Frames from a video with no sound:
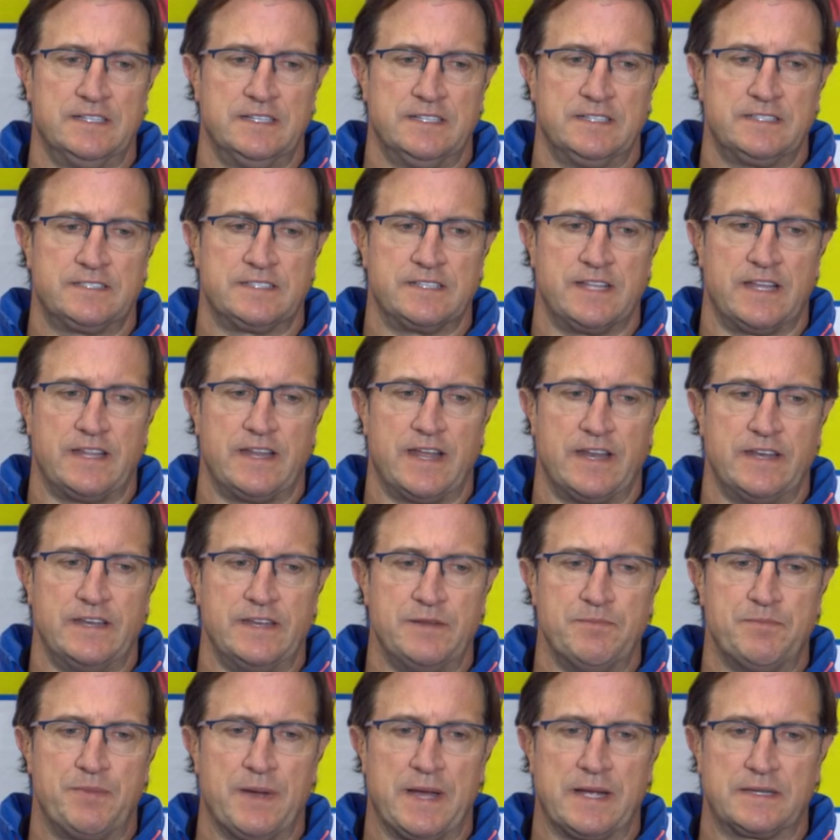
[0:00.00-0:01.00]
so that had
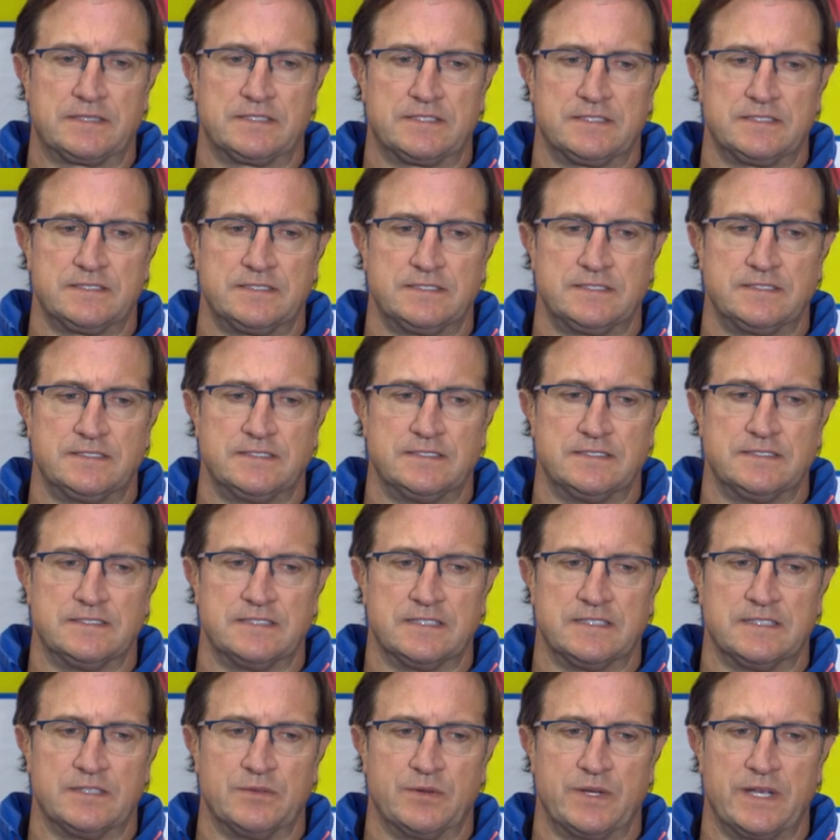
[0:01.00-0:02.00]
an impact.
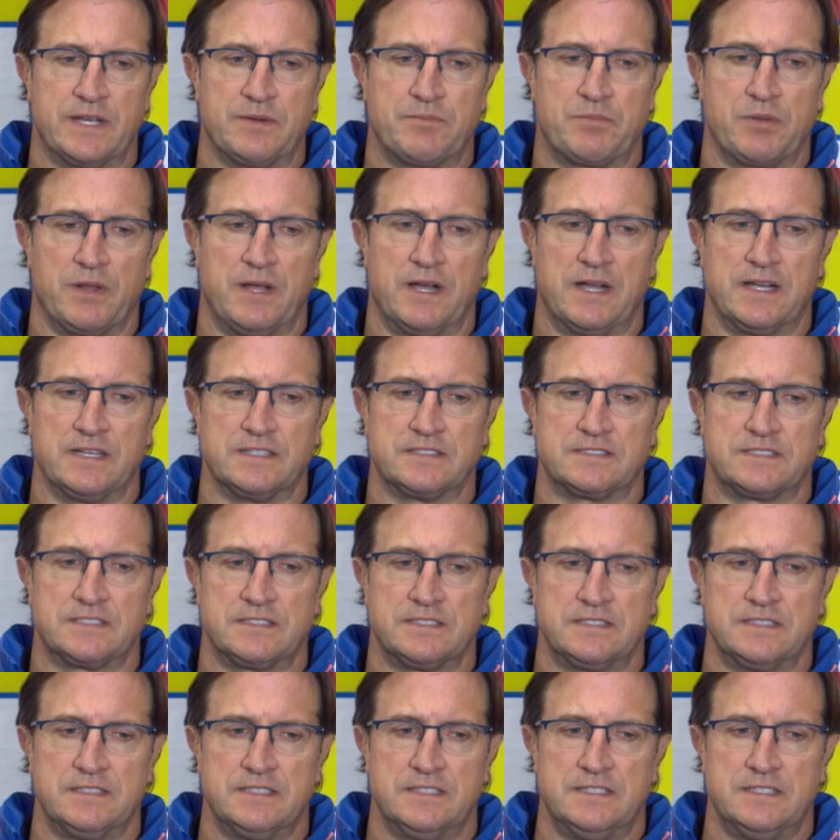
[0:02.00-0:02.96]
We had players,